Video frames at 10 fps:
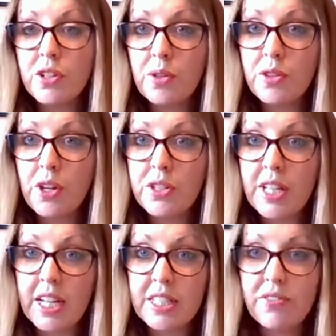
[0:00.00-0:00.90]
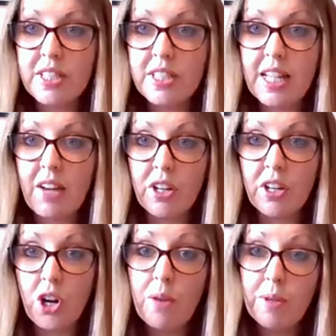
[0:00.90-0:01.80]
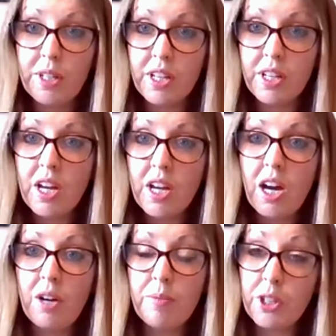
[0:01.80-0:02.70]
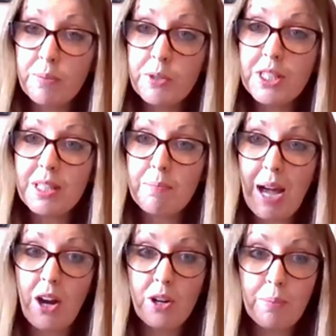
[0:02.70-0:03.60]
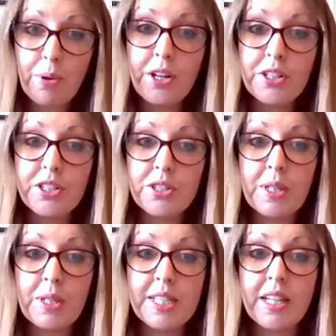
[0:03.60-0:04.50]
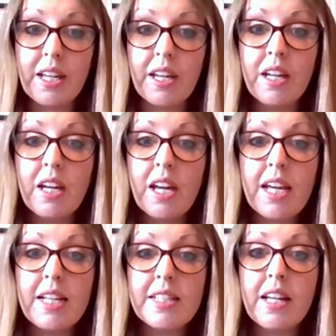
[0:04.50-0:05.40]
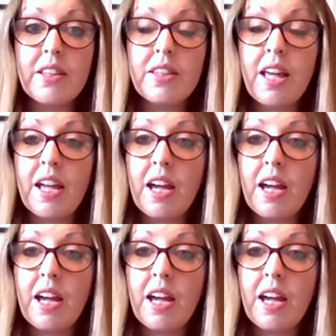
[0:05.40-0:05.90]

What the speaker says: those activities have in common, the community power approach as we see it, is that they